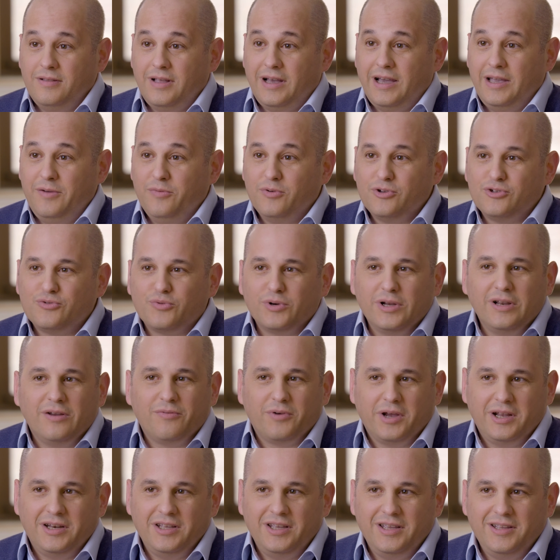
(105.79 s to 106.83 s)
I was really
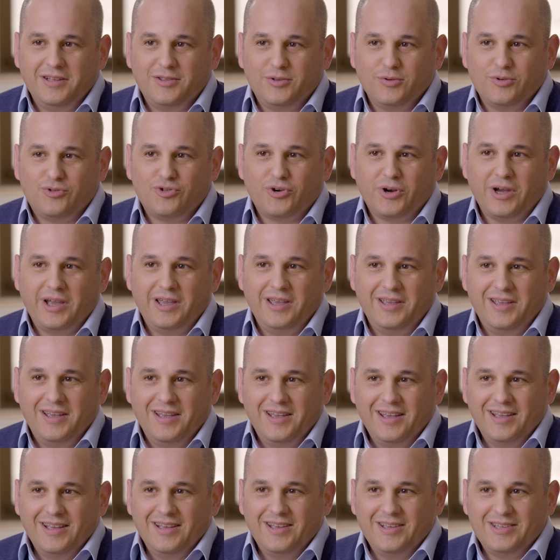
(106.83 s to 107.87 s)
ready to try
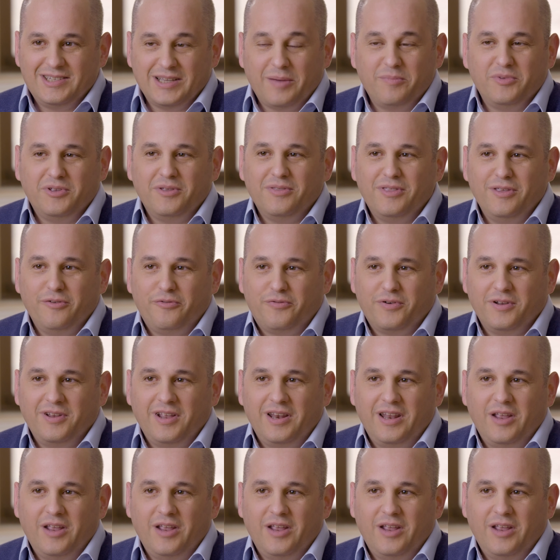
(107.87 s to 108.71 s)
something different,